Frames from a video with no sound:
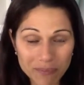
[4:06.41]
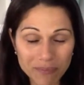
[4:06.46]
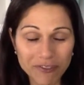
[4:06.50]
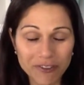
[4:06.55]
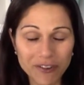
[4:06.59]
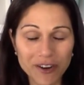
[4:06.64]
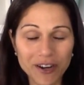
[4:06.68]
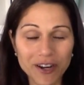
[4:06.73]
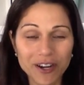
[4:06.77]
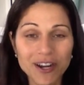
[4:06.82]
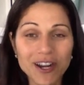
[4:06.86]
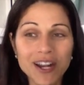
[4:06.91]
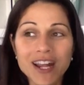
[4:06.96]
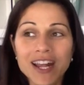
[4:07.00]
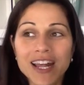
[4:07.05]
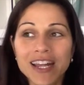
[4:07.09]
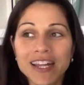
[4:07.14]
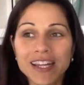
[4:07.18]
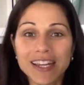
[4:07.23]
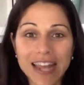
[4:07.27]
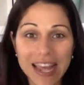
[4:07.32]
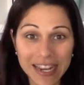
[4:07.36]

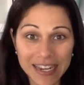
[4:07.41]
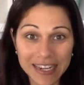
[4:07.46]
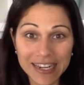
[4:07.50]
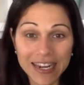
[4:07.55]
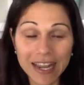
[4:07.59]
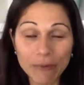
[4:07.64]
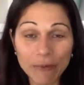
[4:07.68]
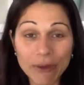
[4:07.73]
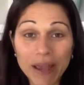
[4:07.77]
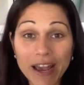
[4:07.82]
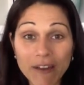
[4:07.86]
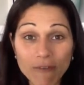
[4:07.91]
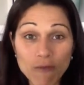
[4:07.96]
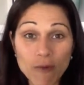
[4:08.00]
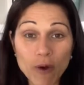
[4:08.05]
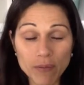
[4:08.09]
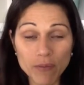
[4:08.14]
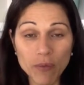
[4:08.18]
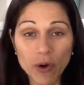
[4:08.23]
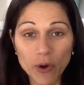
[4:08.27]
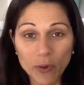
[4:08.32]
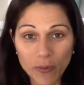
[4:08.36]
and we have
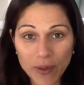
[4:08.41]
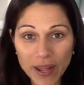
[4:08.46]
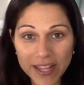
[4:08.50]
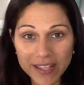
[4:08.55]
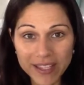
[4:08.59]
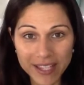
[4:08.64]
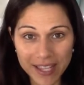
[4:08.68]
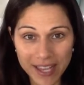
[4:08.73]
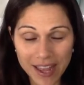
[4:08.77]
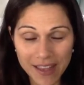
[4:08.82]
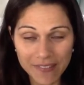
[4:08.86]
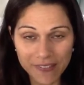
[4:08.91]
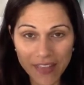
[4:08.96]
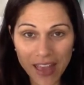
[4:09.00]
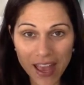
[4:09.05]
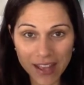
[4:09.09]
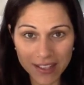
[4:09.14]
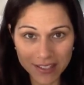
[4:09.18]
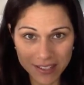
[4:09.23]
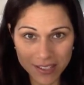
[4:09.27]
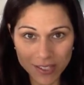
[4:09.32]
1 more week to get that